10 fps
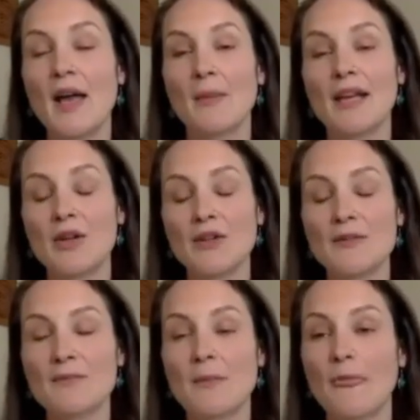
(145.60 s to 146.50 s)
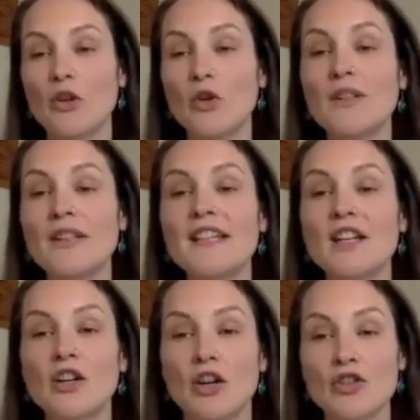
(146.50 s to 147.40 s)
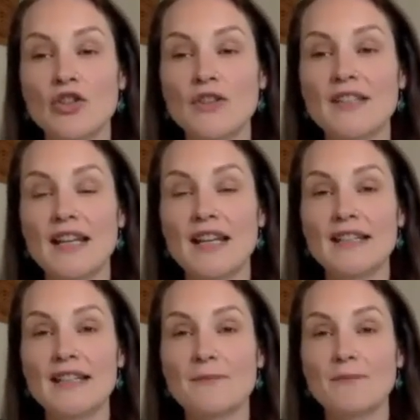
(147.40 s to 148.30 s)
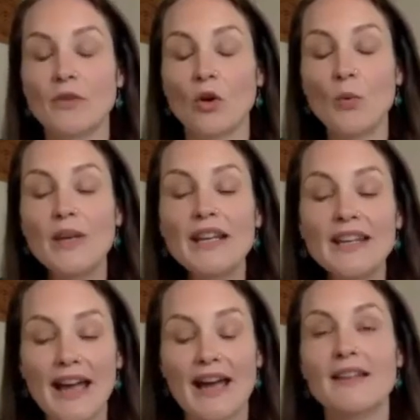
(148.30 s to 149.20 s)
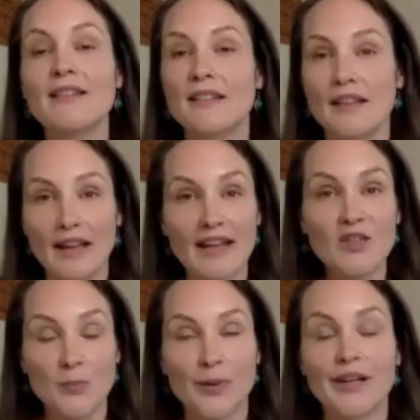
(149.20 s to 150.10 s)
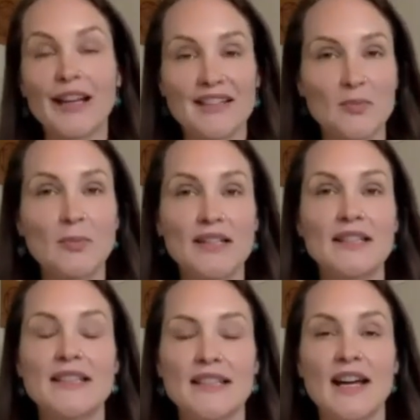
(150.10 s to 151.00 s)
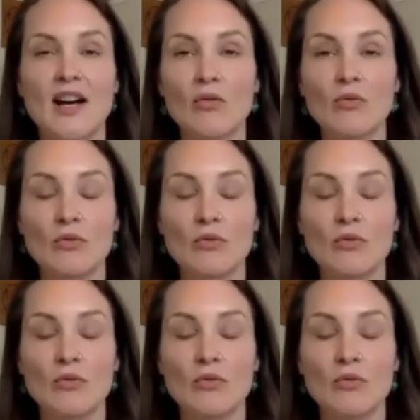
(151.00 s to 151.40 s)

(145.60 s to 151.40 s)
Because unity consciousness, we can experience bliss now.